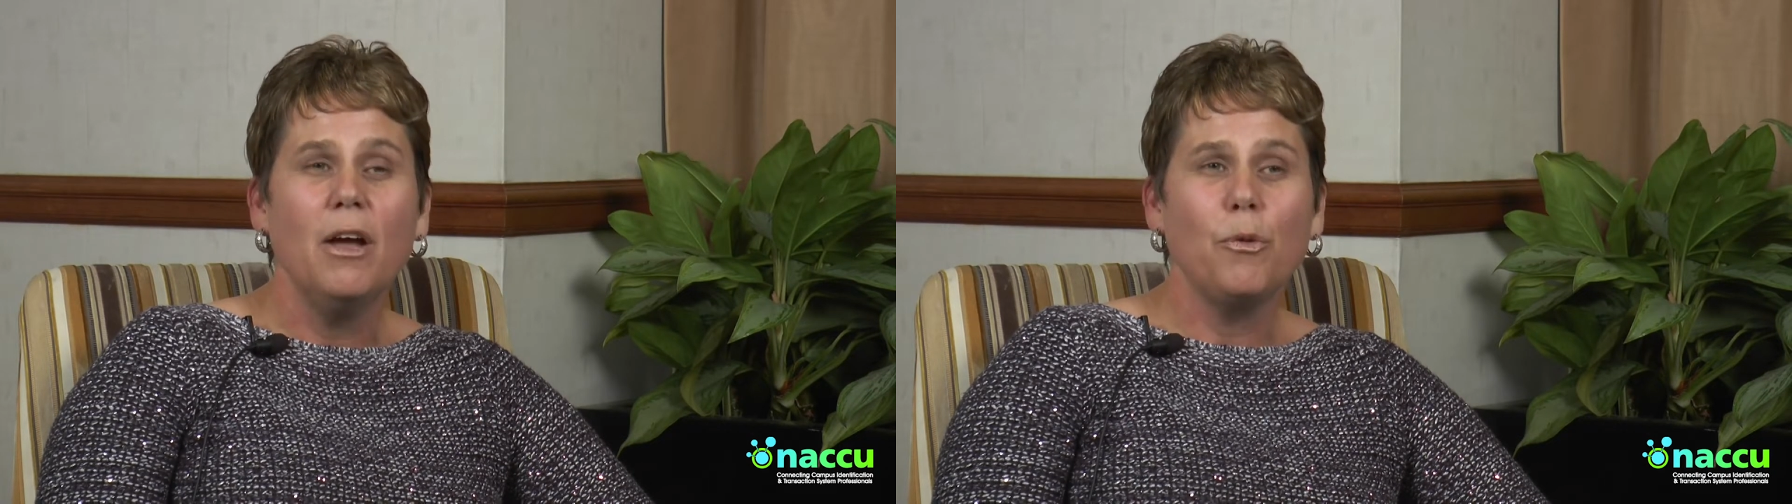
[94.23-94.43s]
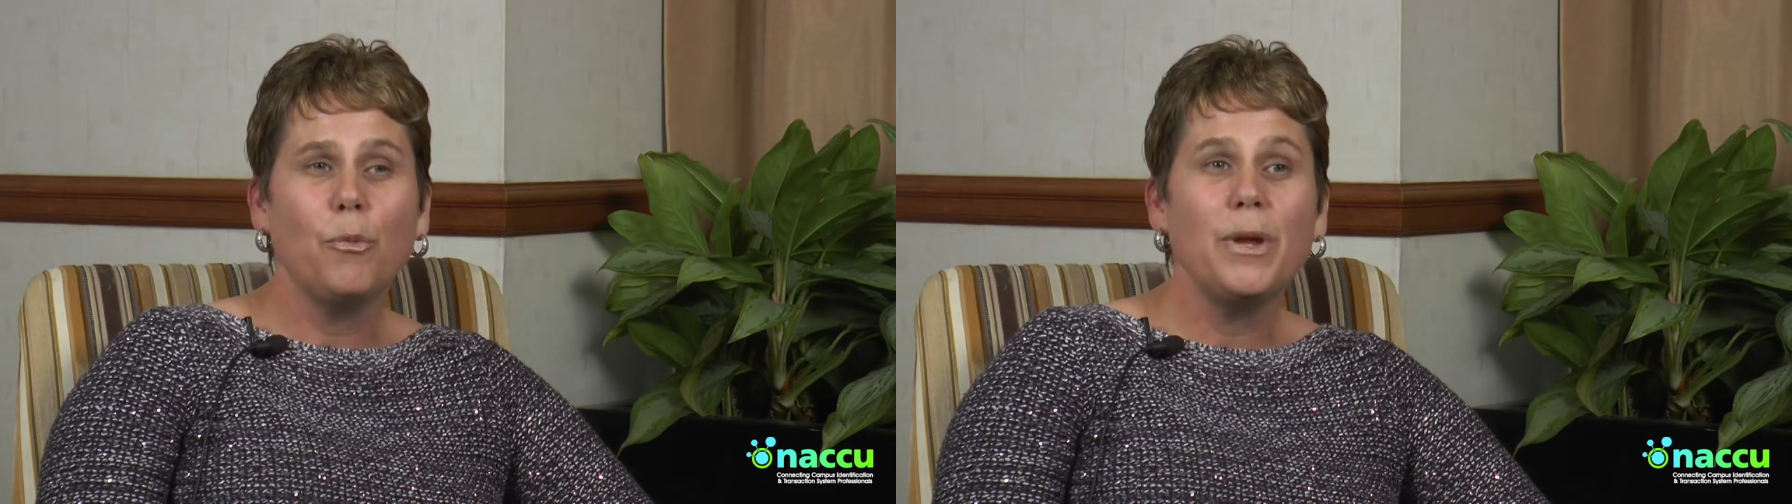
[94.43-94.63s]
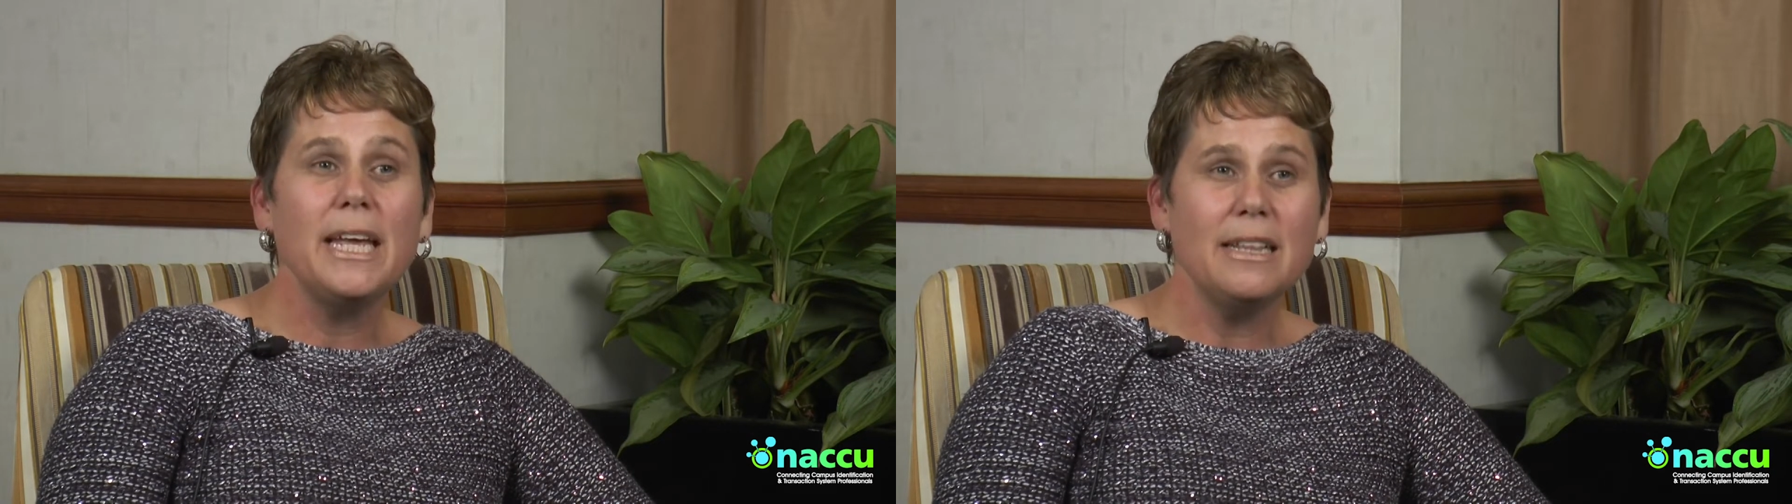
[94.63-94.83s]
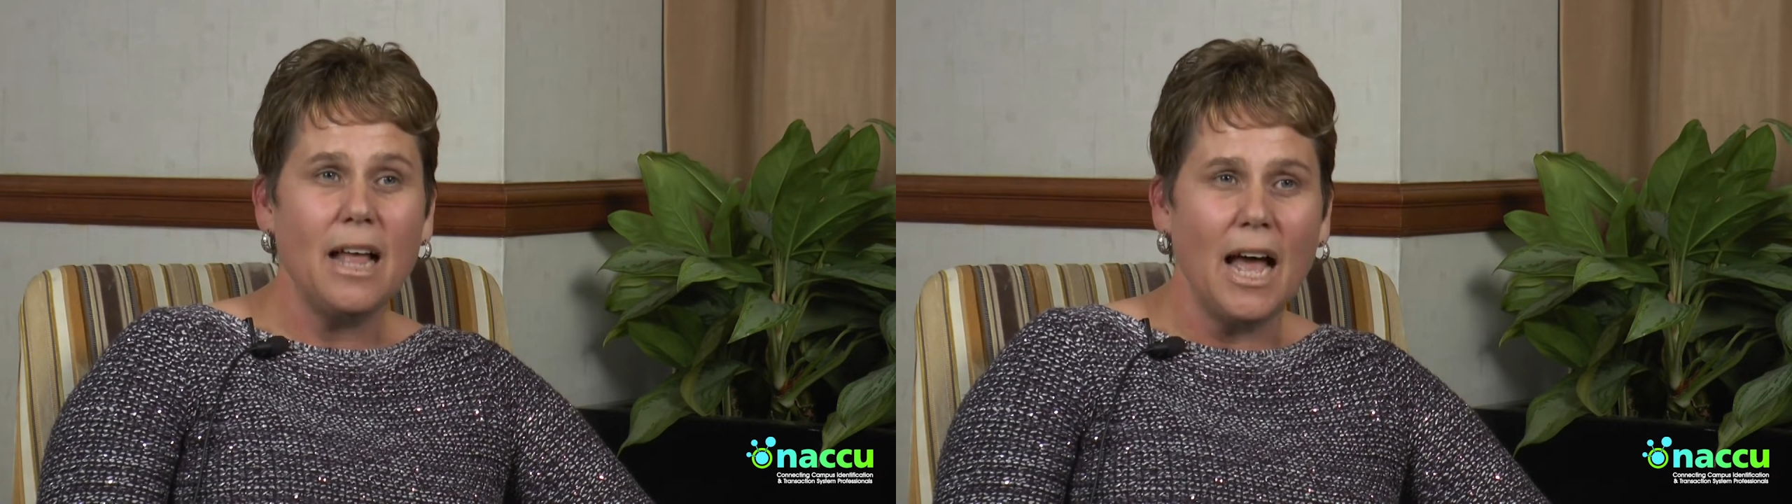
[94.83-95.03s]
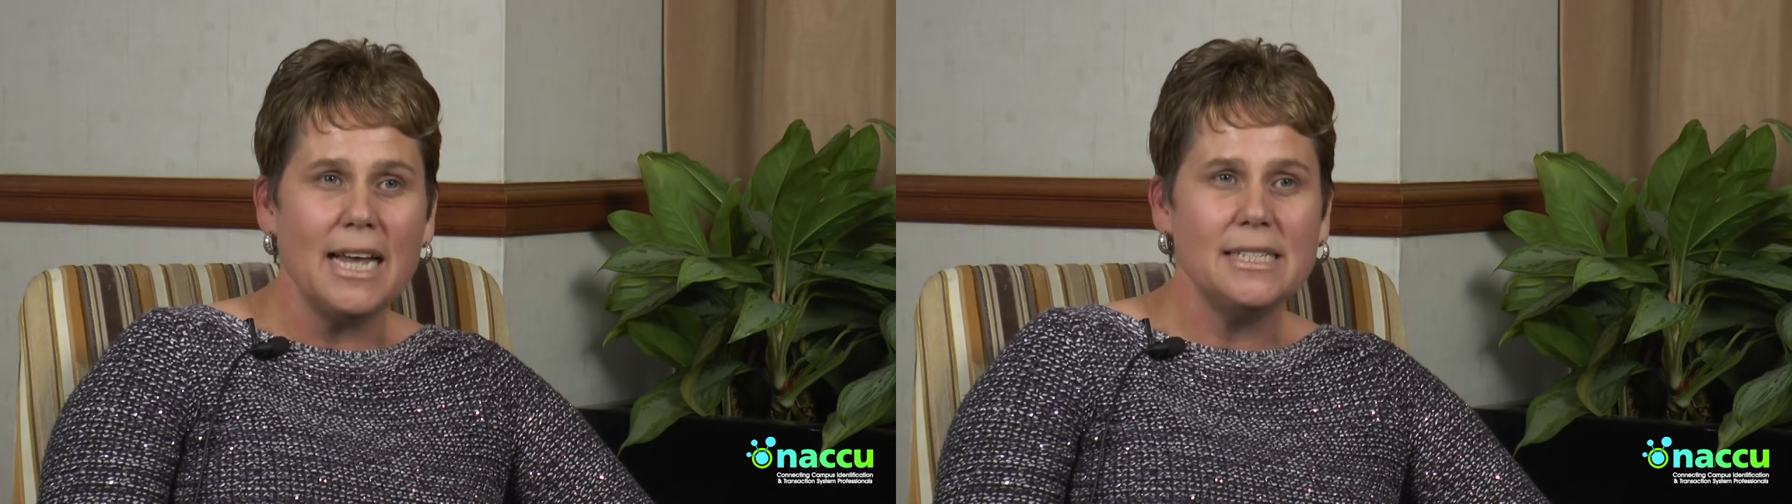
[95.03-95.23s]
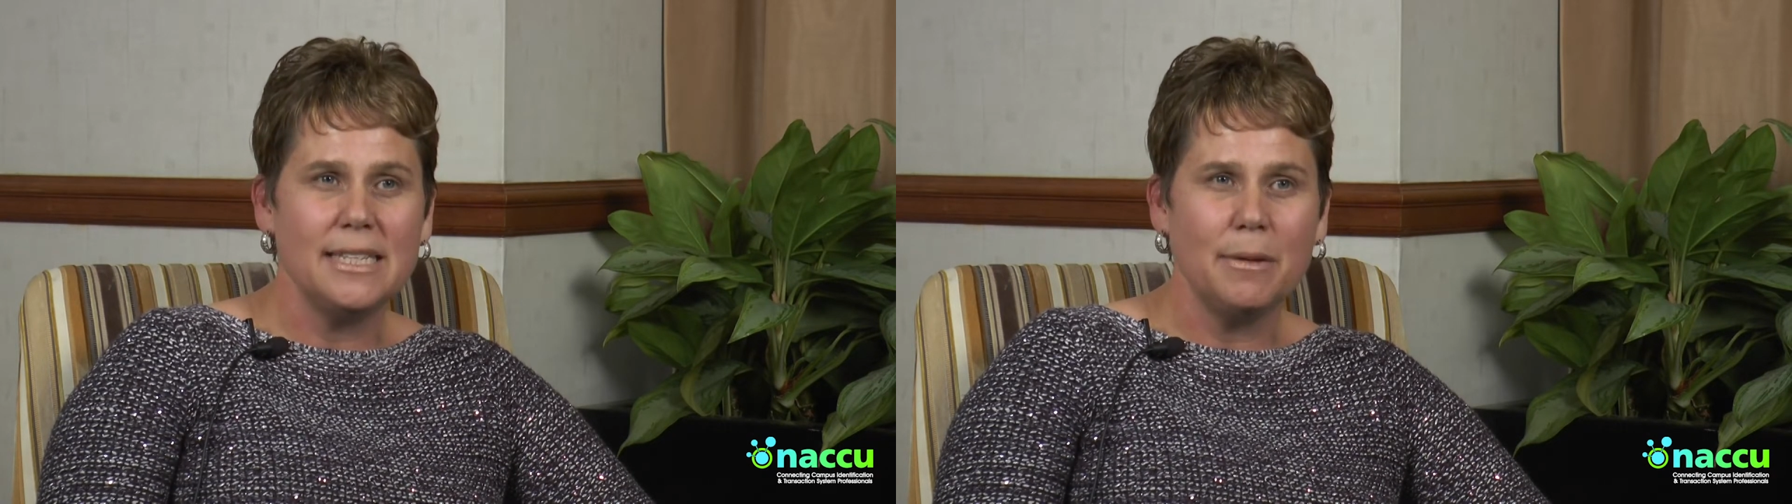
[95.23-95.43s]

realized the